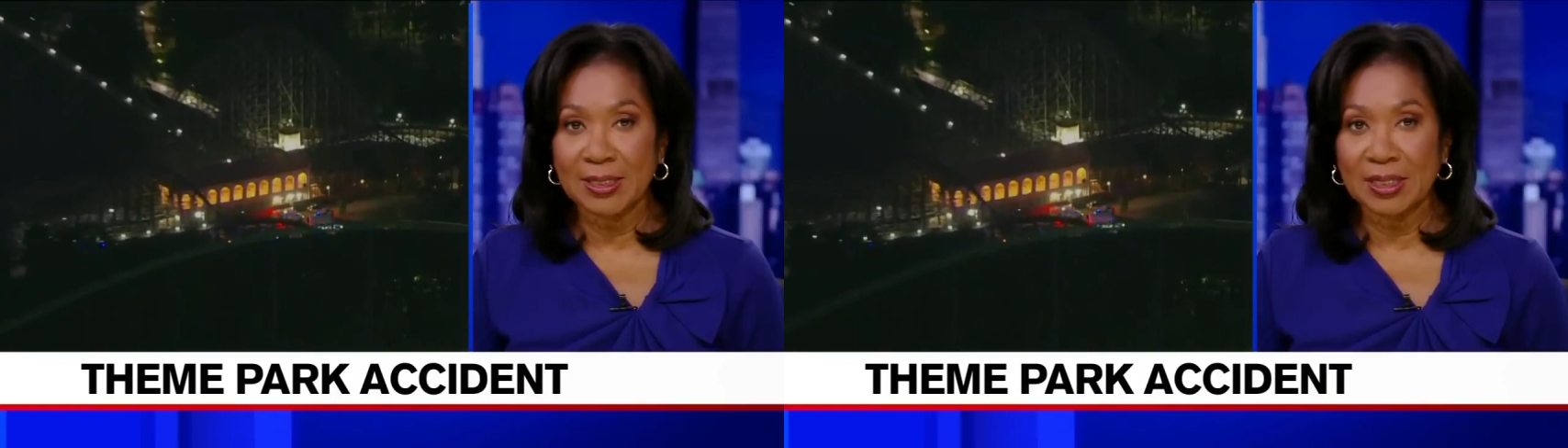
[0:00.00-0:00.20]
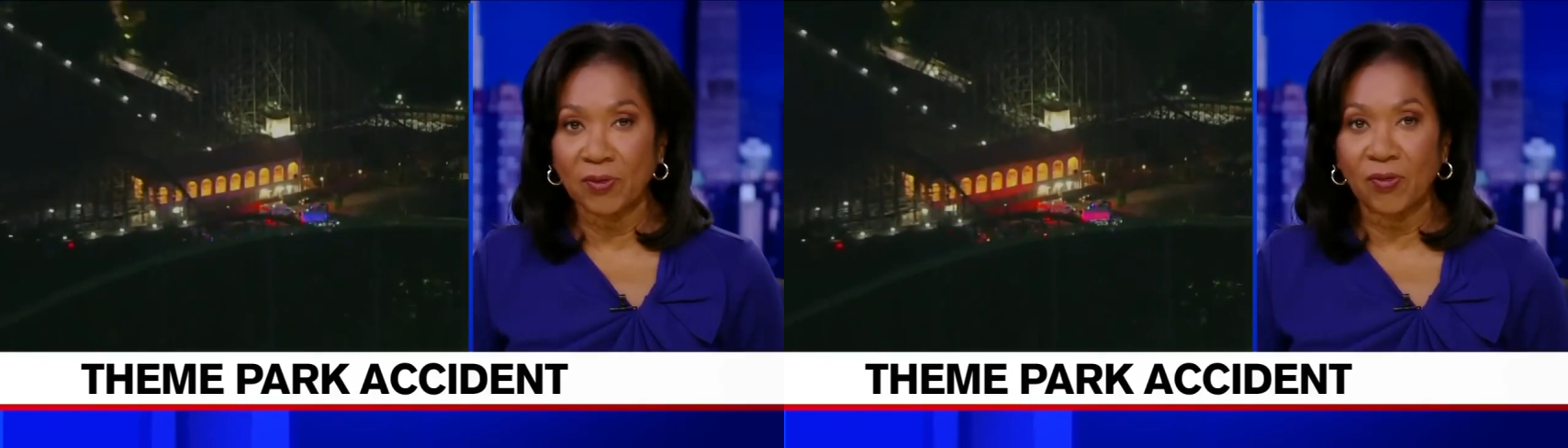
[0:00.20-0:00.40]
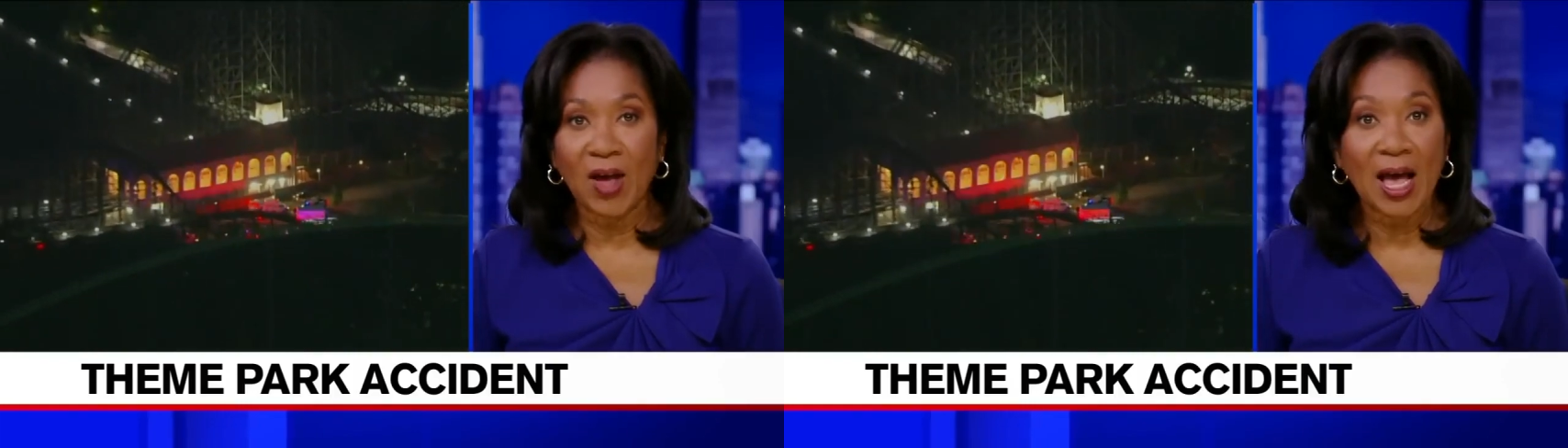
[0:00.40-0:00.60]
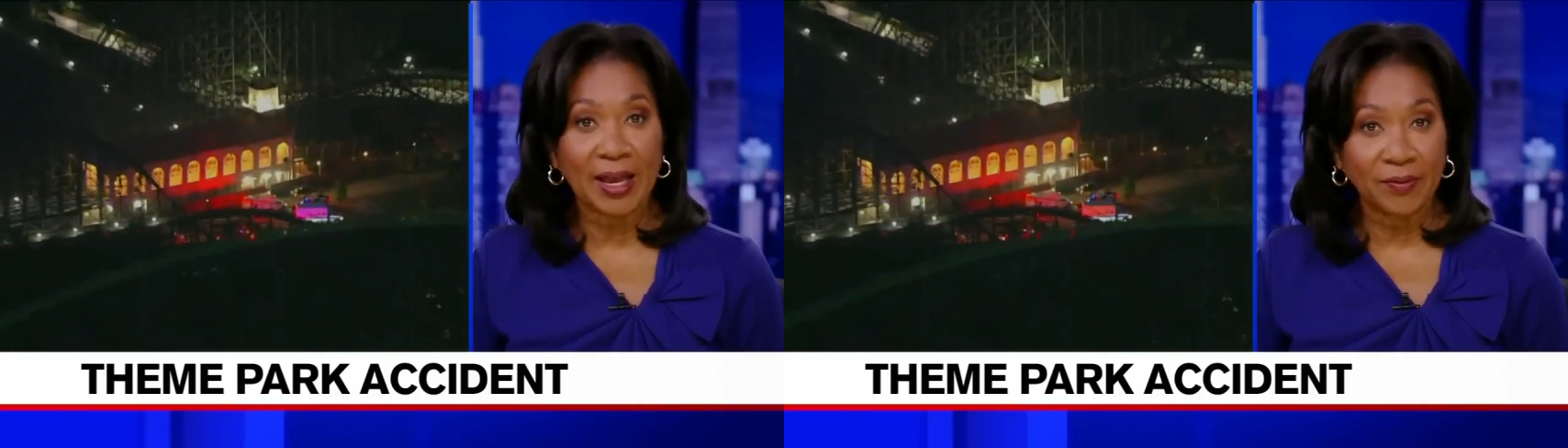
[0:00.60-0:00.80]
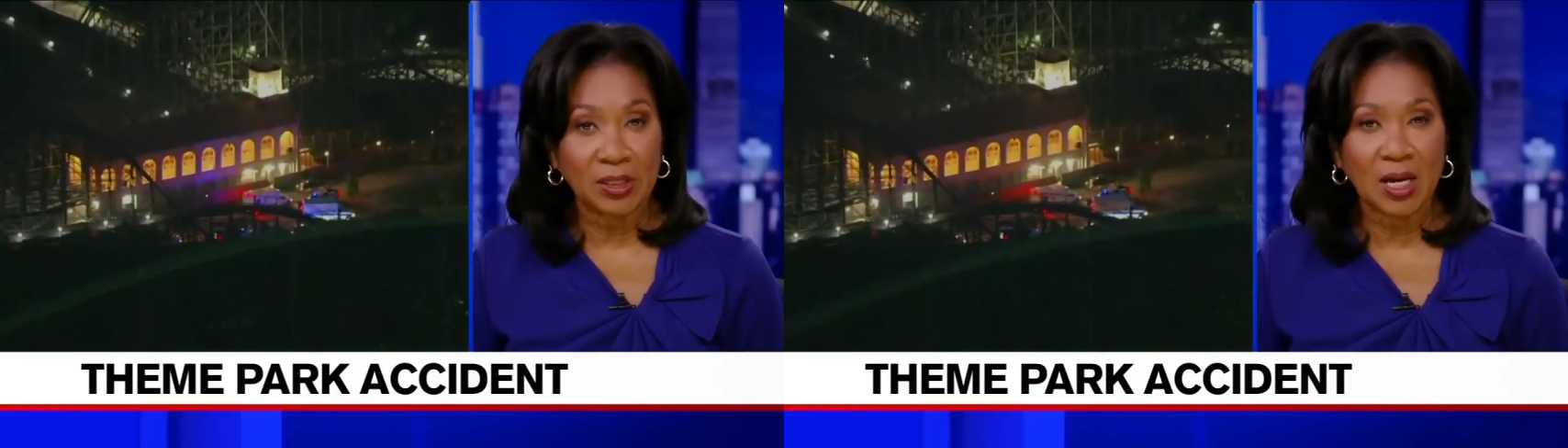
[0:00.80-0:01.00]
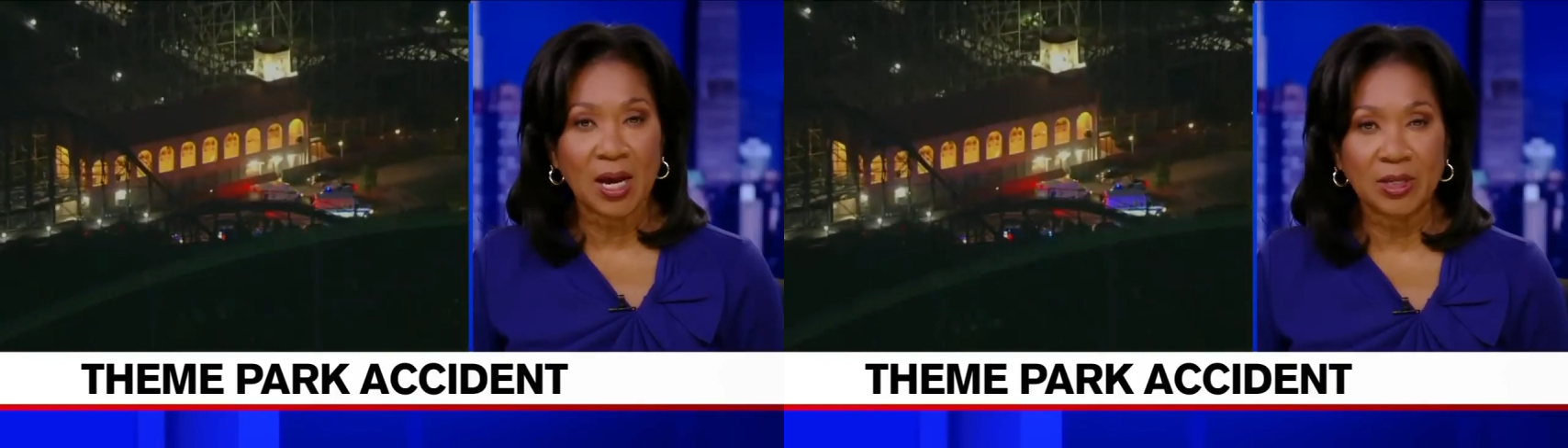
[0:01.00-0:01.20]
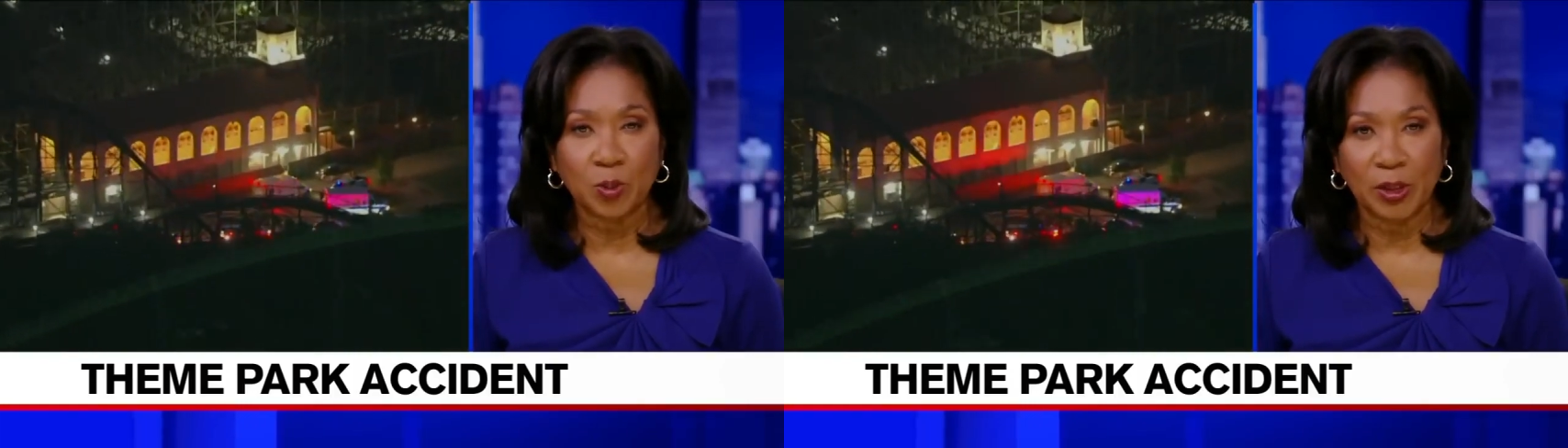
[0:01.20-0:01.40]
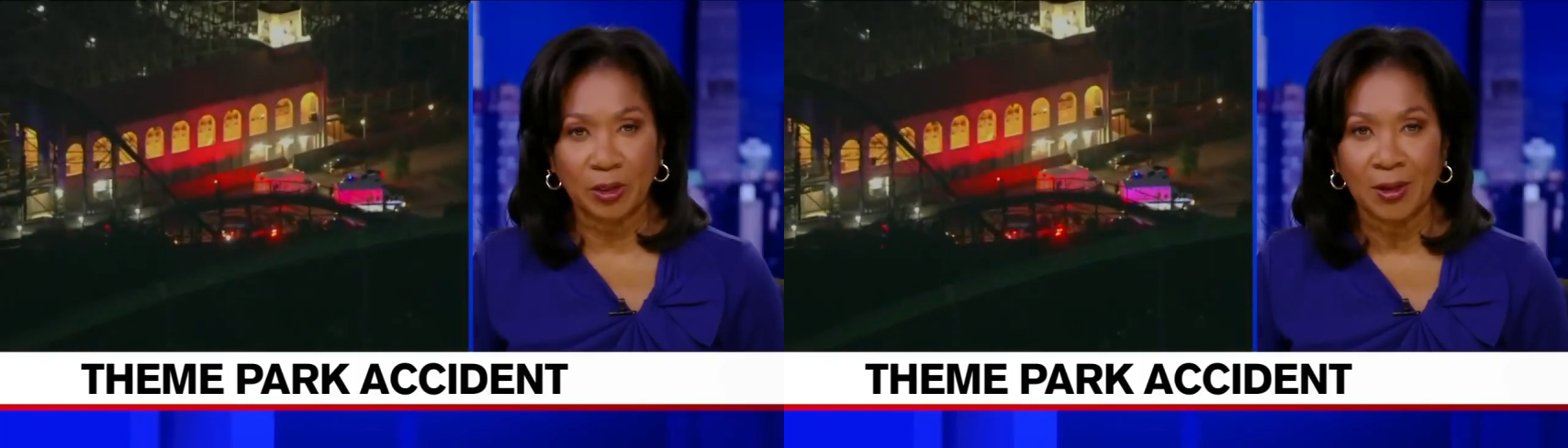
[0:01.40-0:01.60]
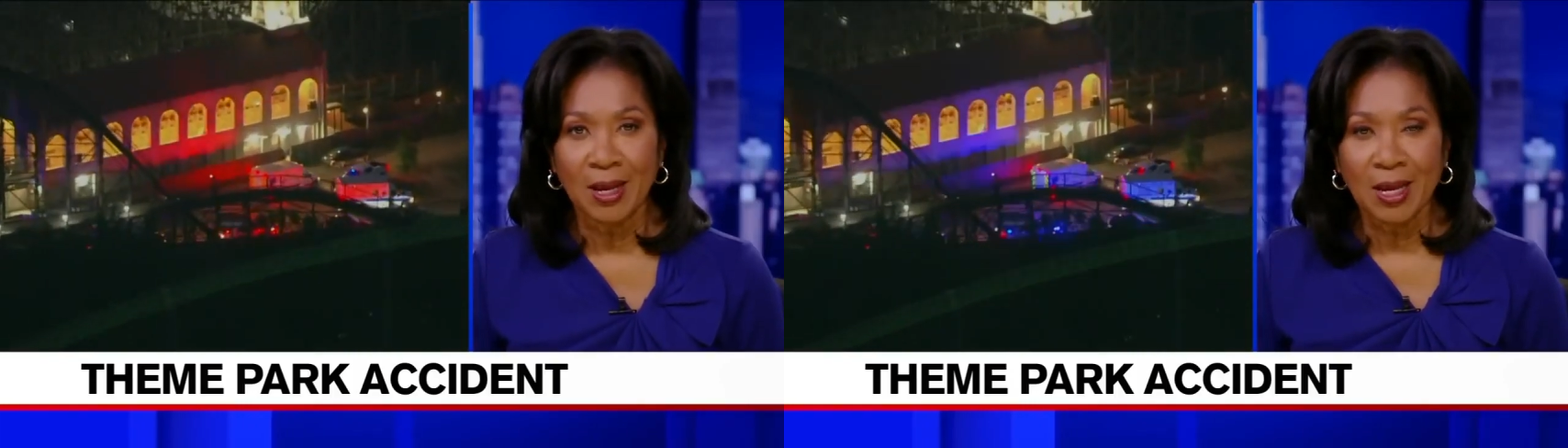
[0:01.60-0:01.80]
that sent five to the hospital.